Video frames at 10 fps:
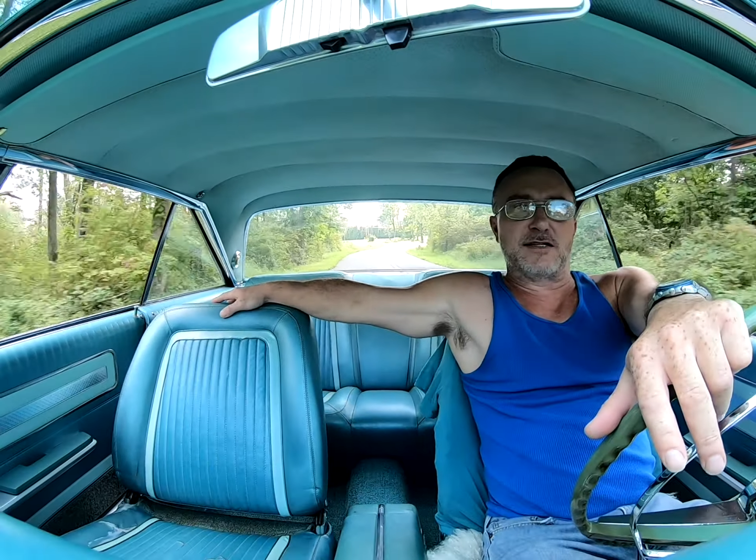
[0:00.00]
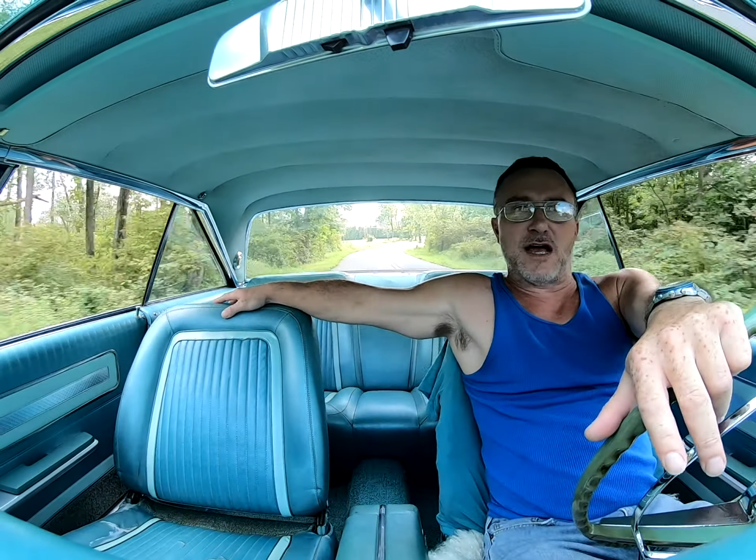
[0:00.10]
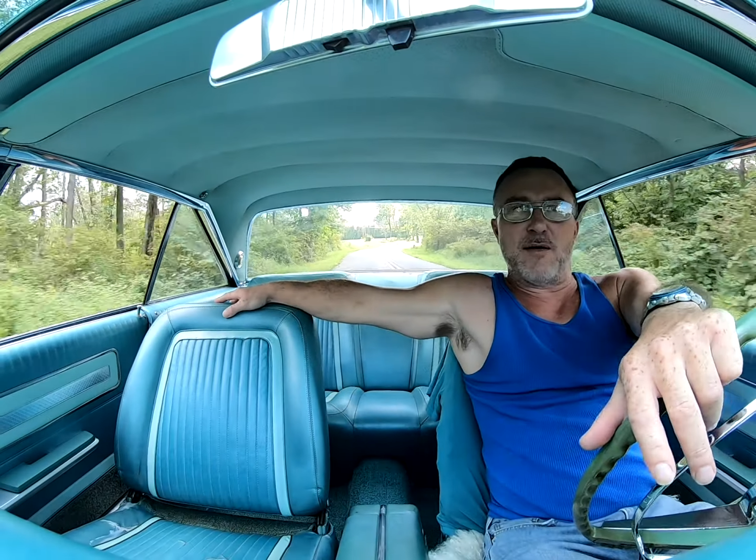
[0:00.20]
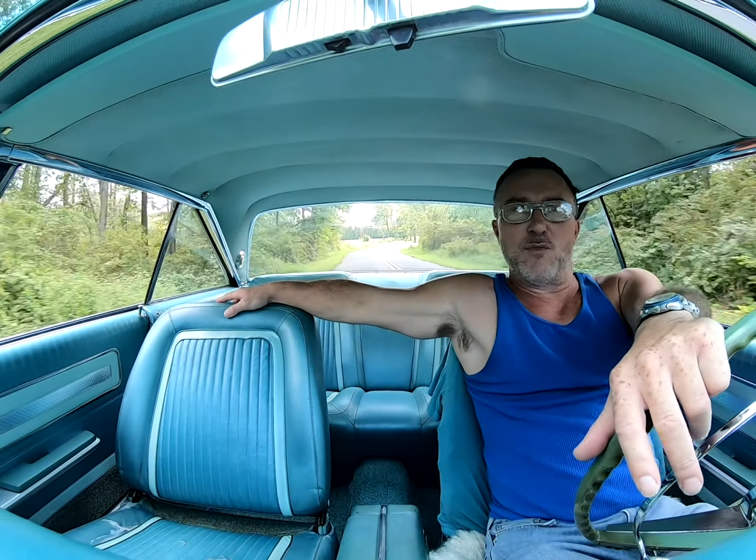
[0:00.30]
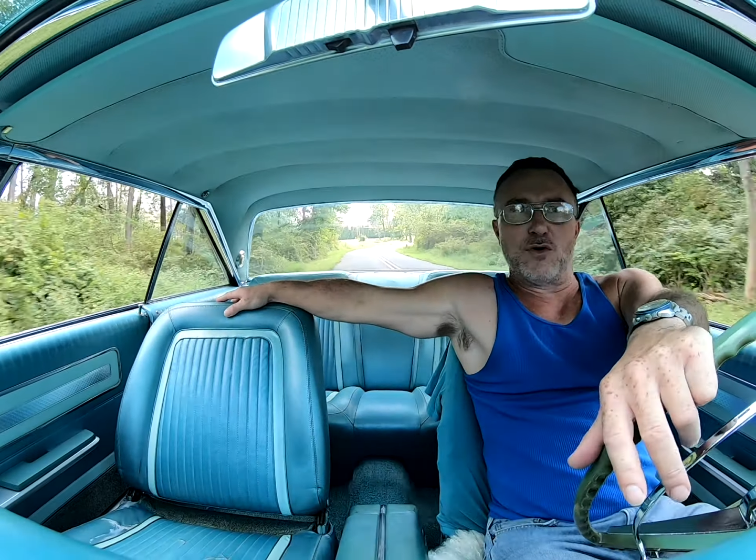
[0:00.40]

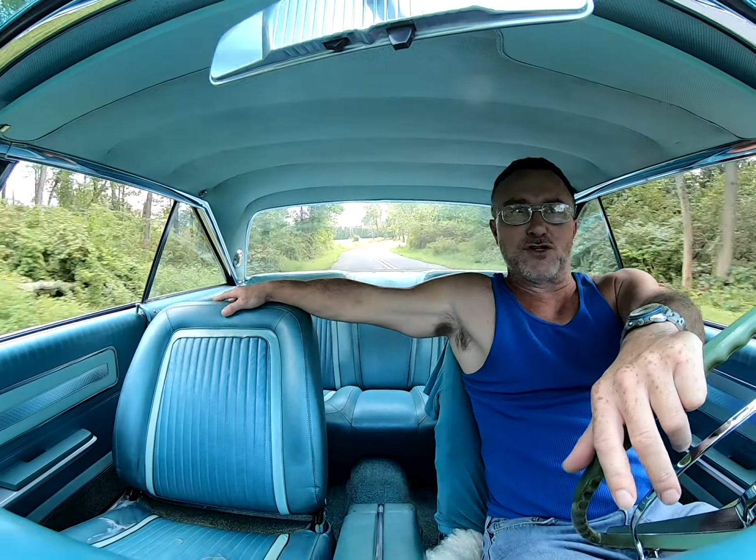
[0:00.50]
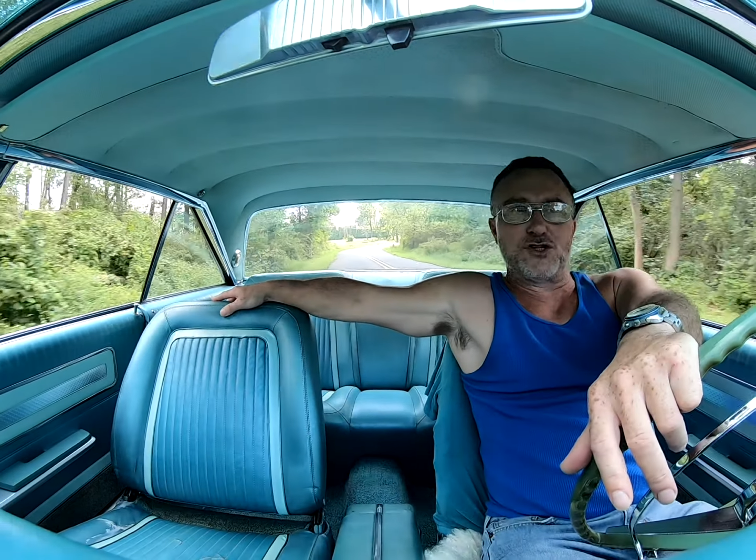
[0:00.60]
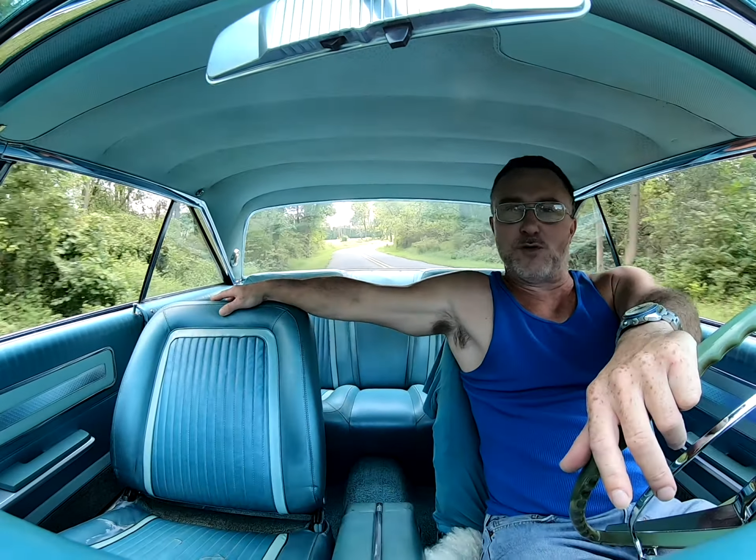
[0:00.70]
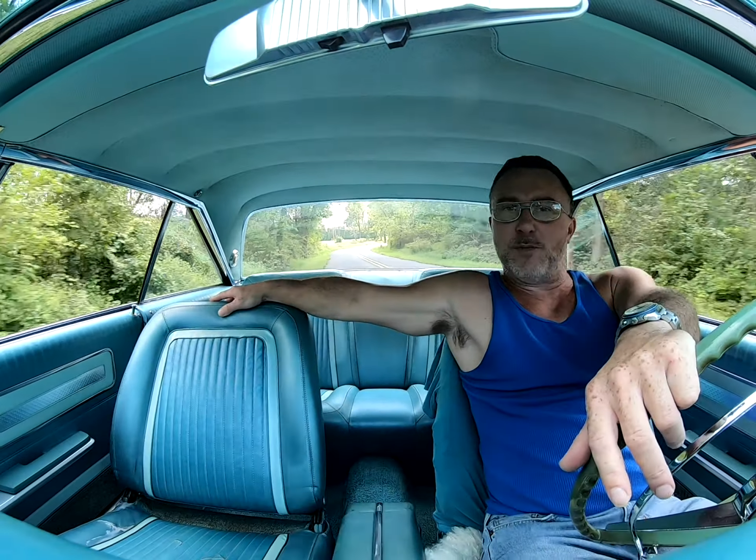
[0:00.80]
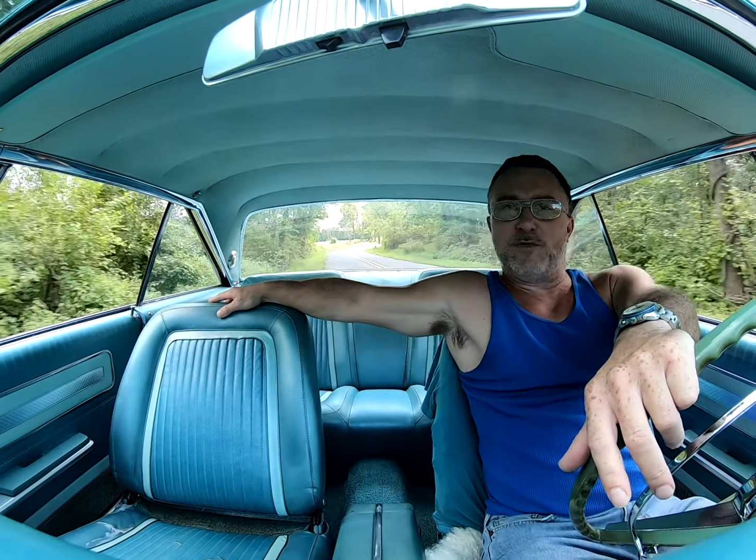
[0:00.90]
got more
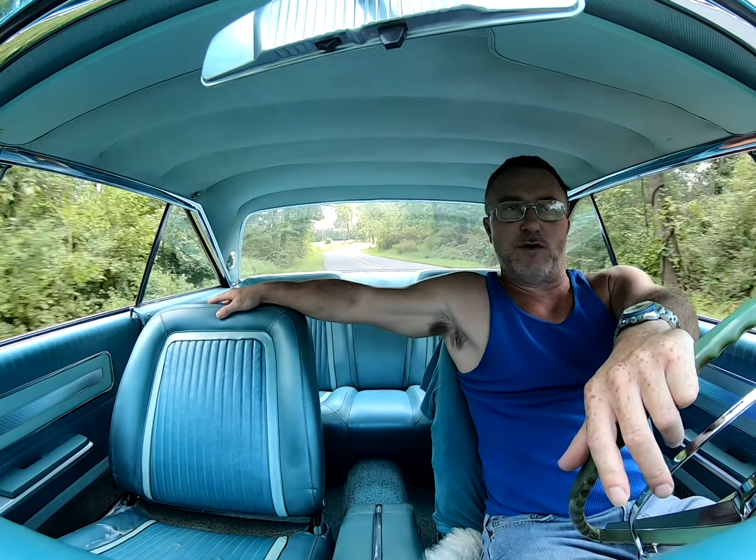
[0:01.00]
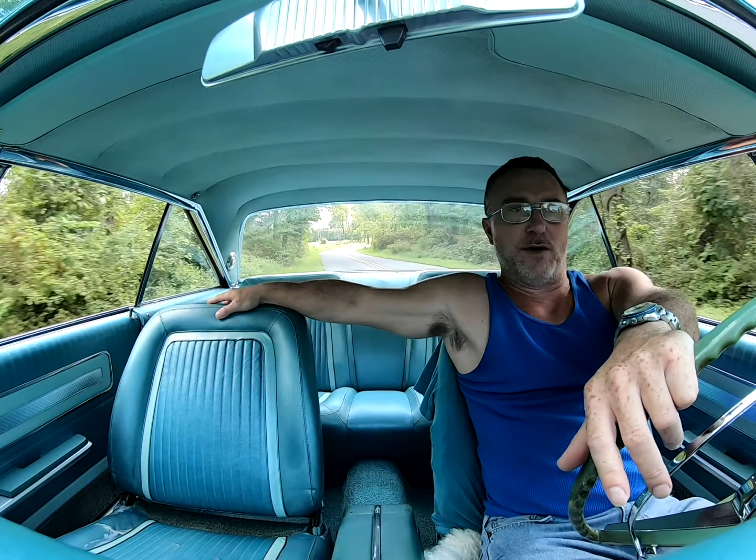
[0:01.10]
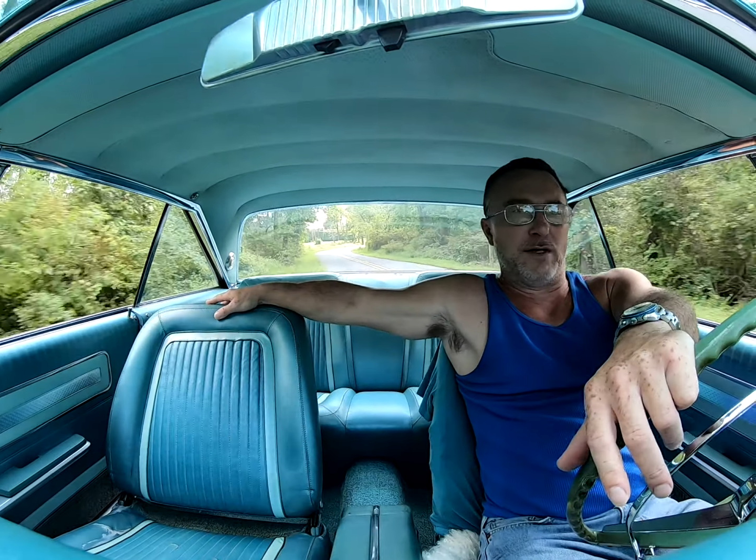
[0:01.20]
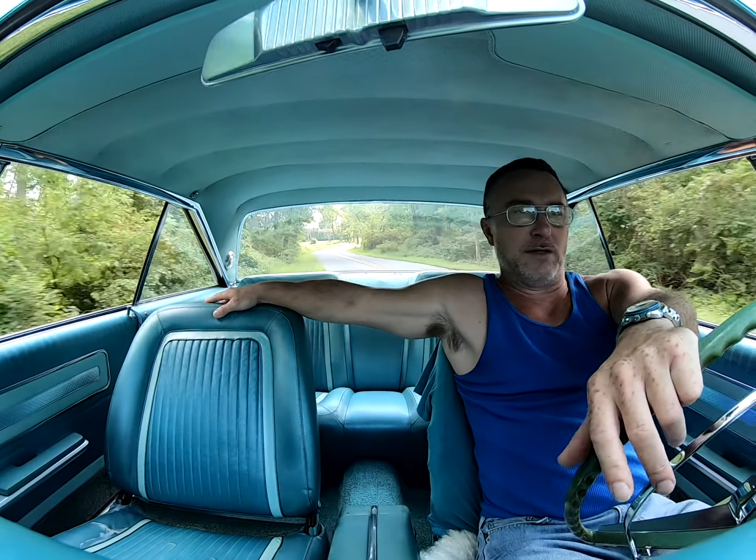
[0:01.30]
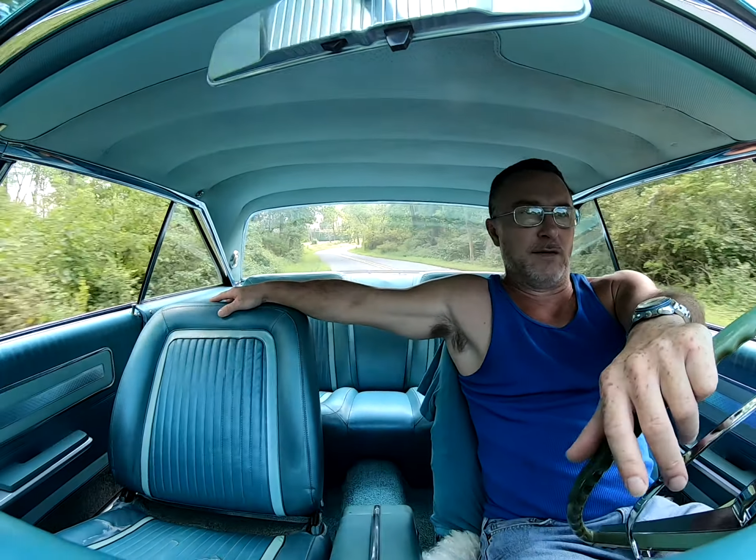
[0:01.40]
schwung to it.